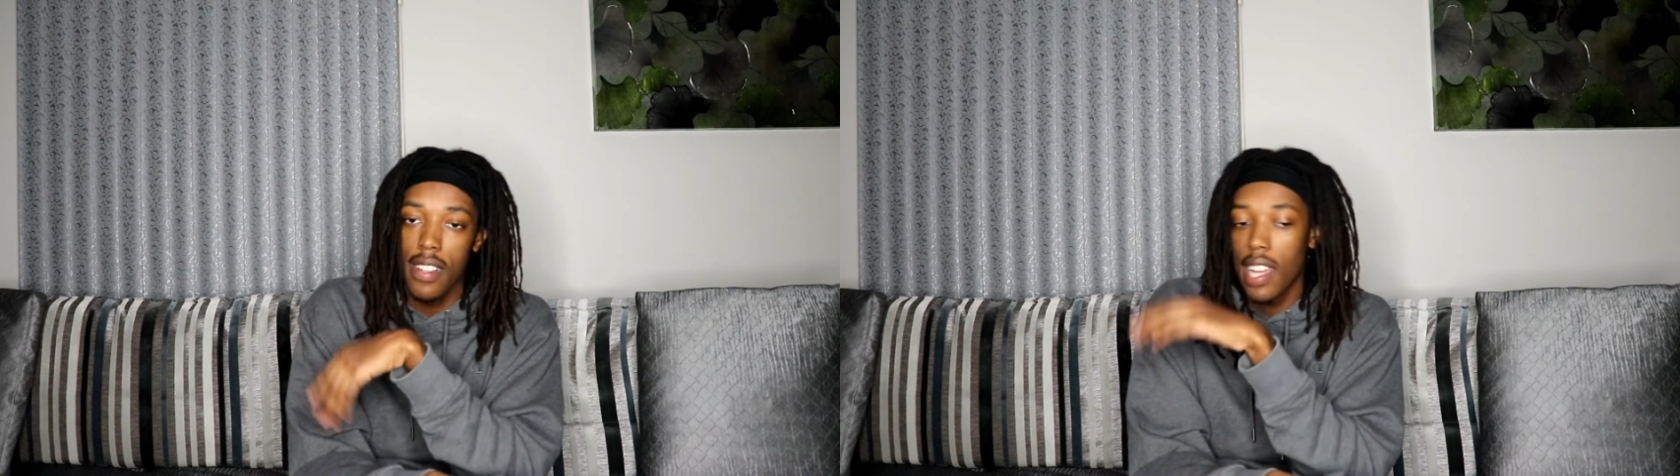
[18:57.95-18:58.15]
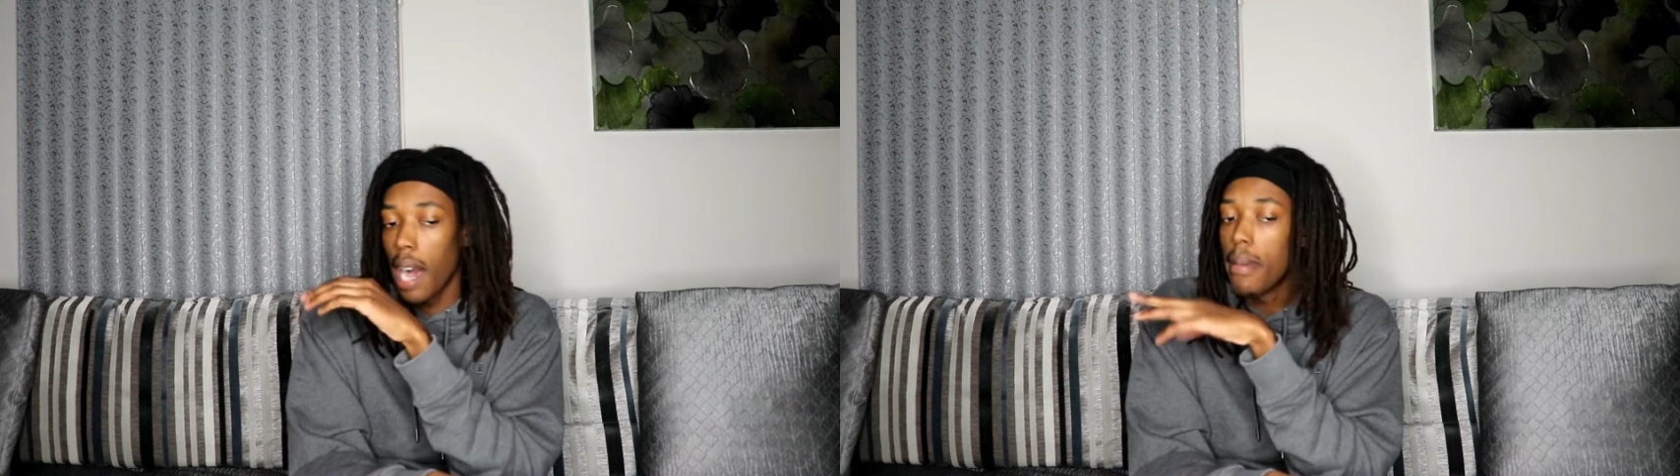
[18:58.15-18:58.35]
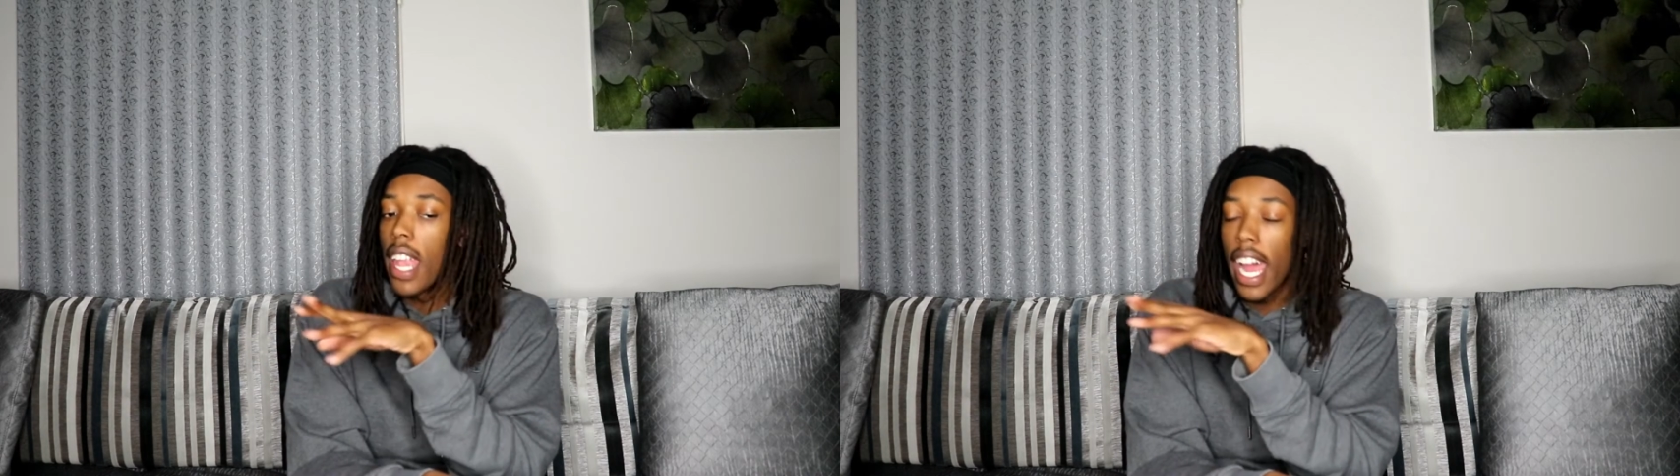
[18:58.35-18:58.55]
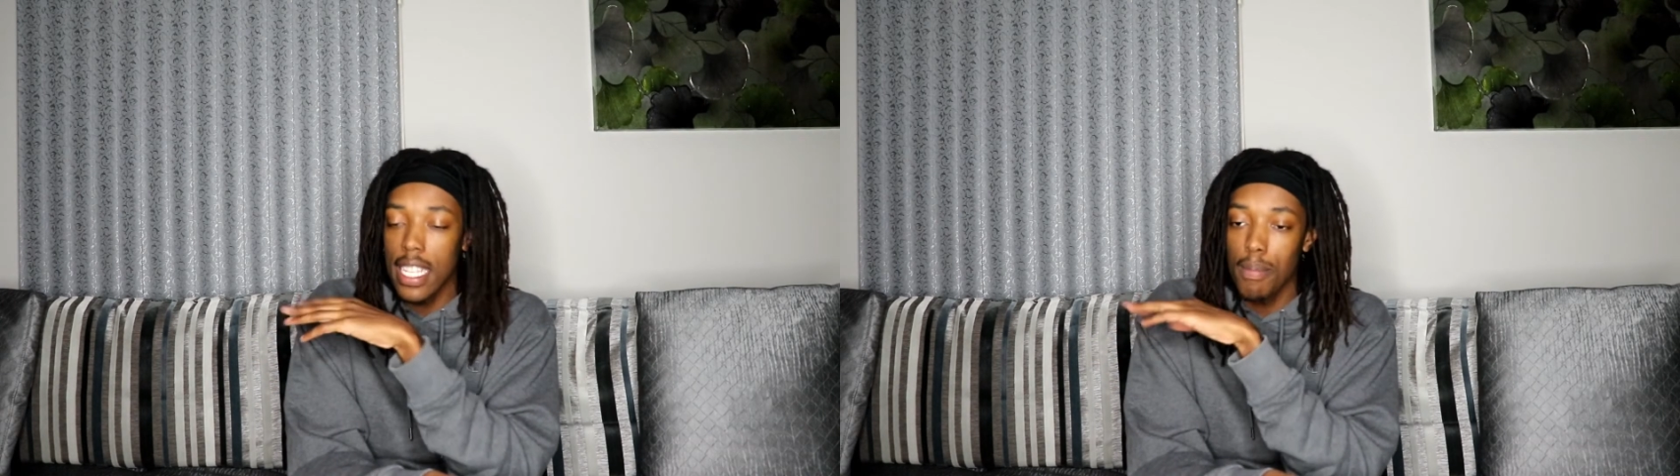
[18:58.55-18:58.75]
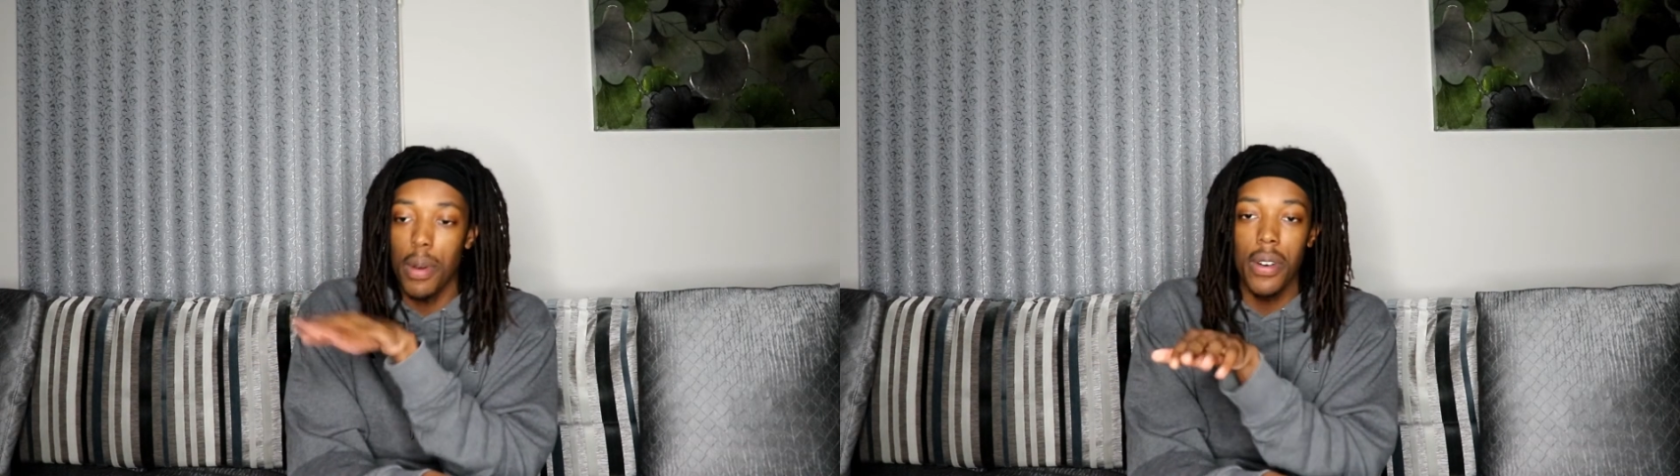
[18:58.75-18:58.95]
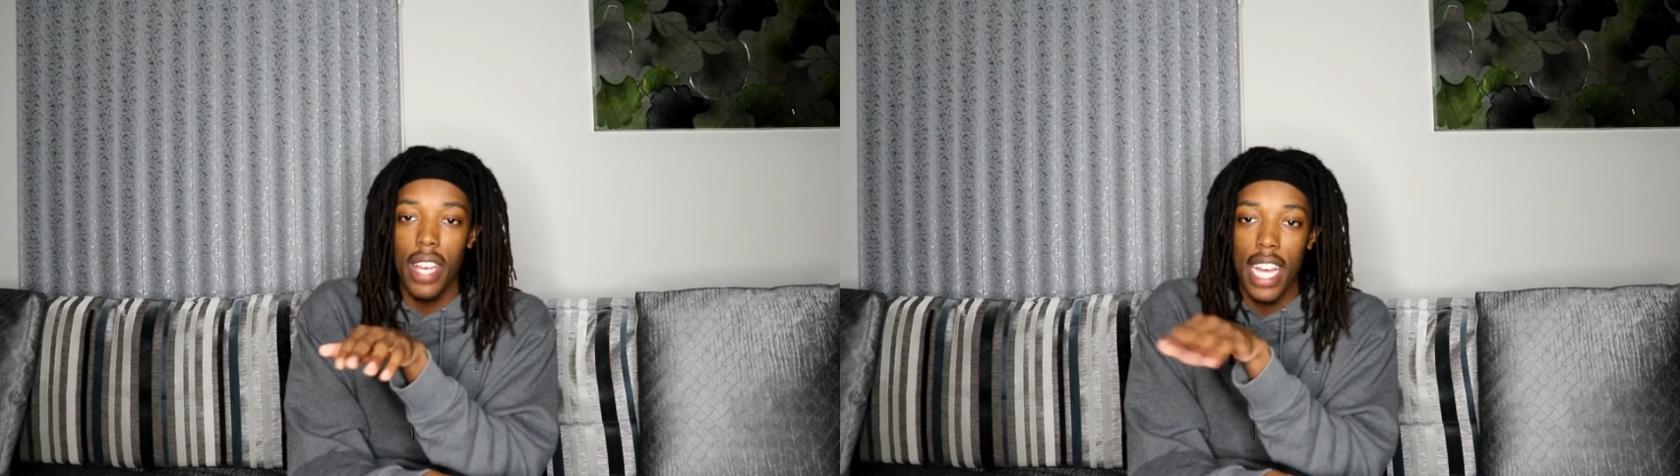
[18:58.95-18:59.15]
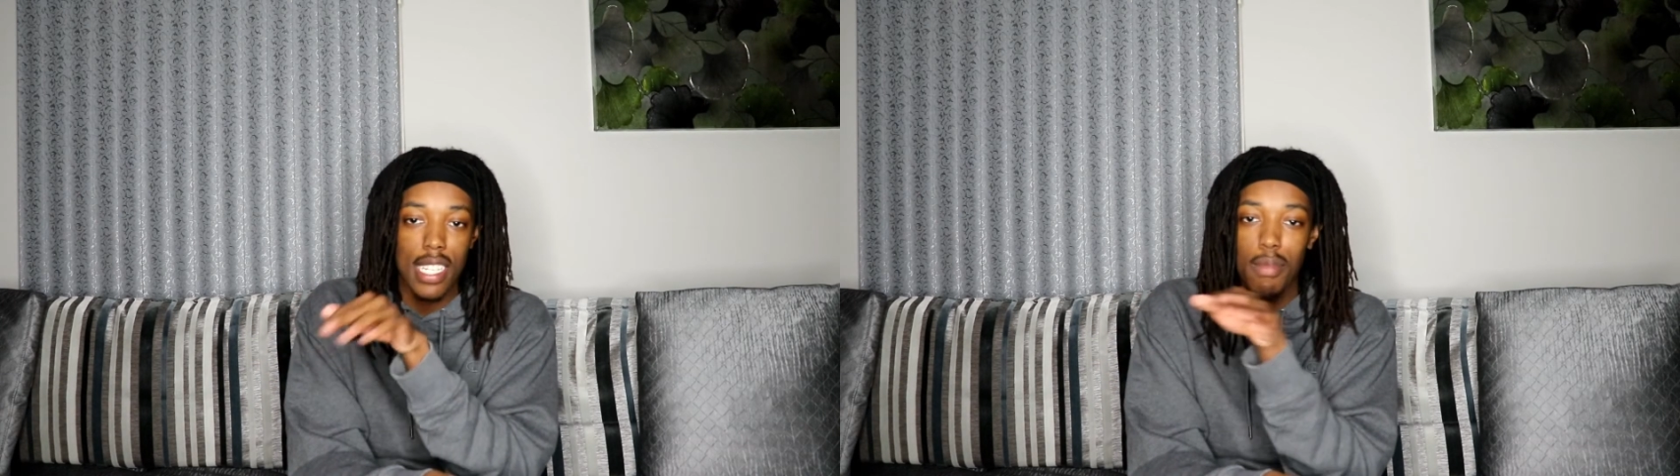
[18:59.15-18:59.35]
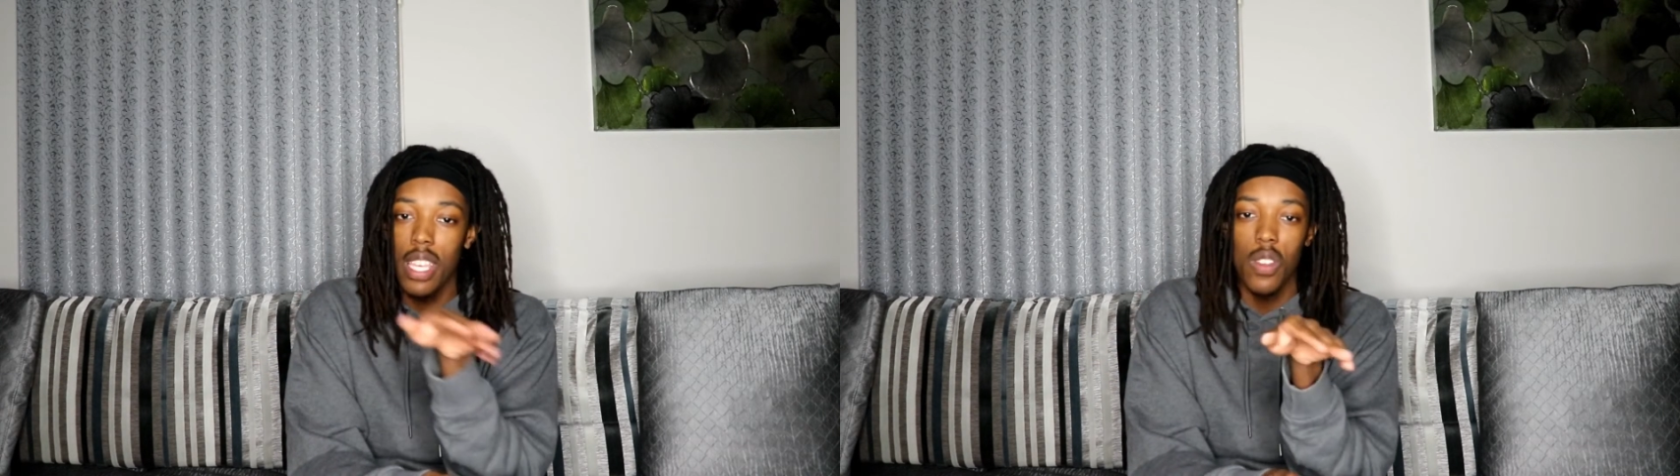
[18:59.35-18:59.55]
I'm a nice boy. I
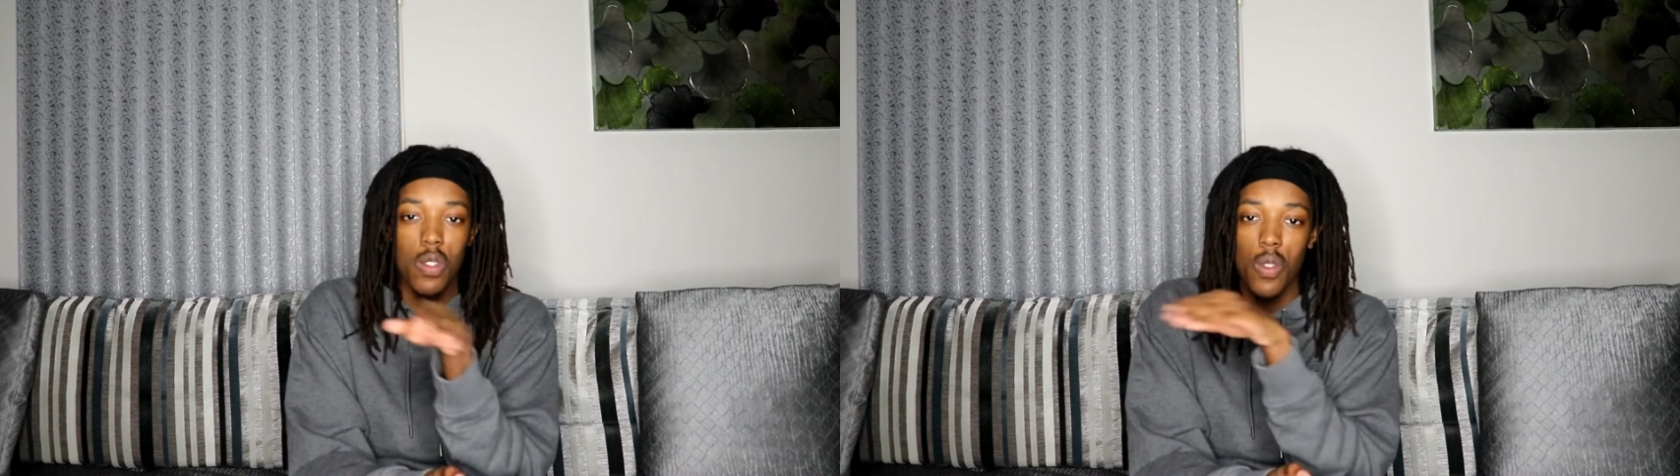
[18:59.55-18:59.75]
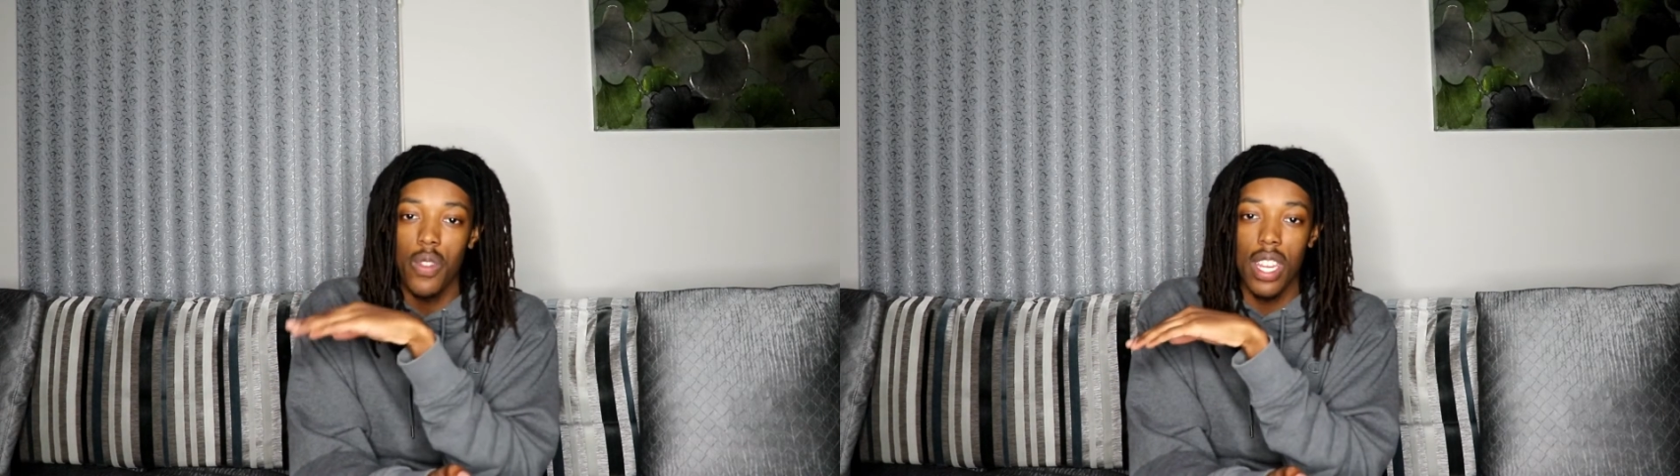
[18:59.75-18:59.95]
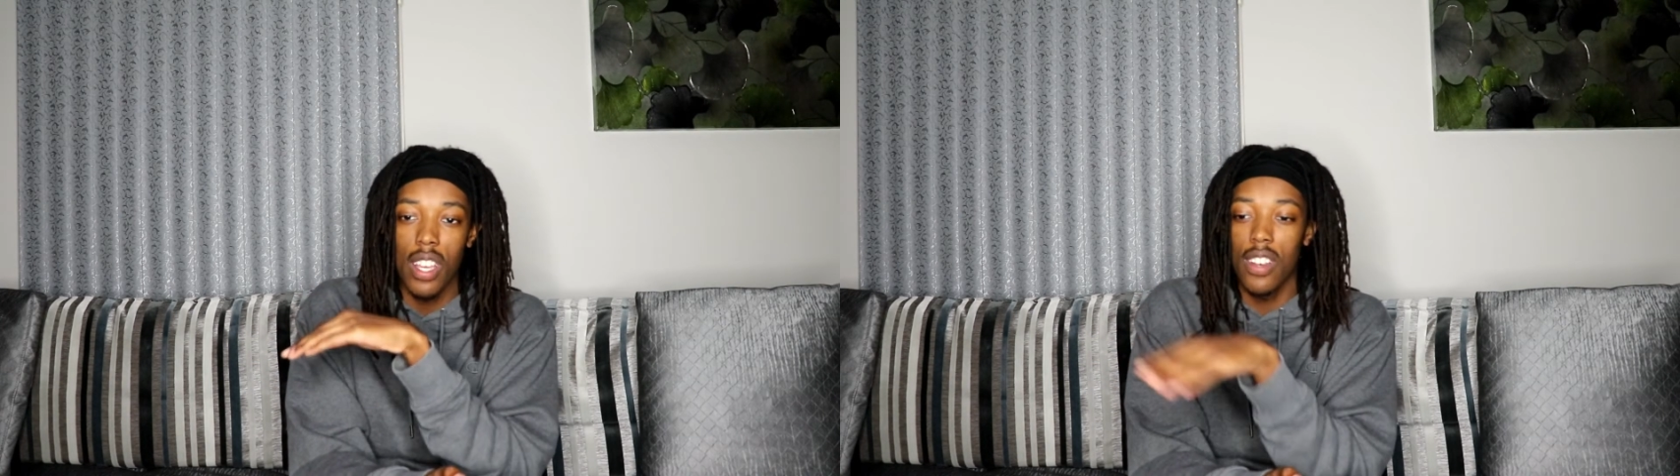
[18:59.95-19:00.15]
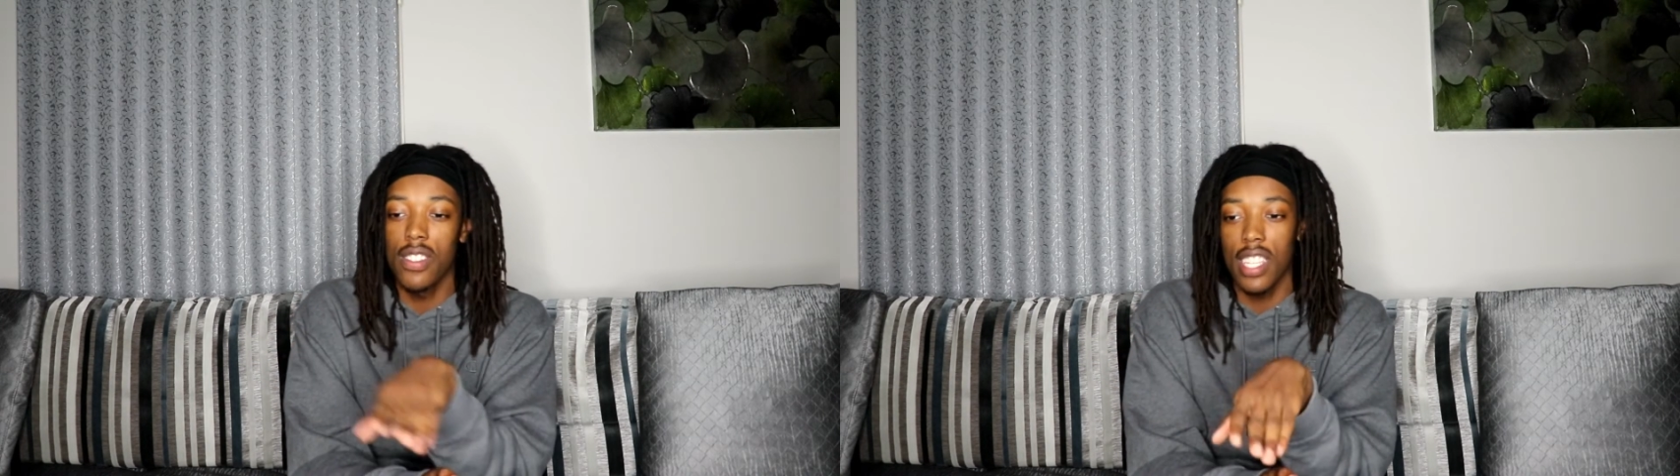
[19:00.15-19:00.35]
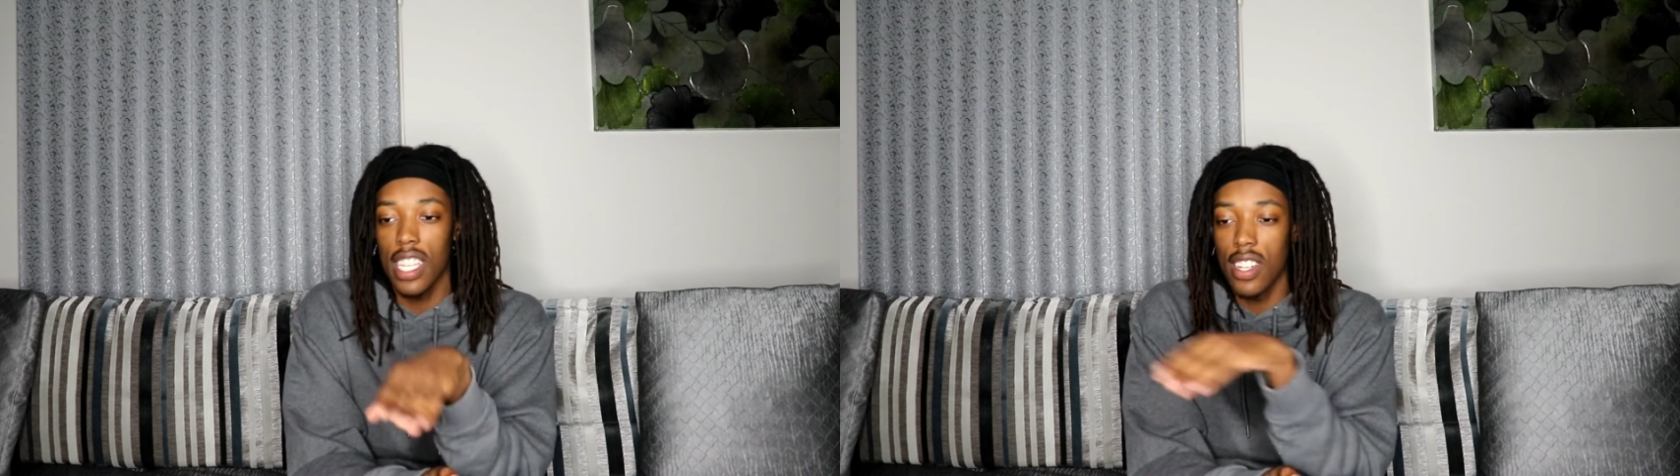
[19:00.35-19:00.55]
just make YouTube videos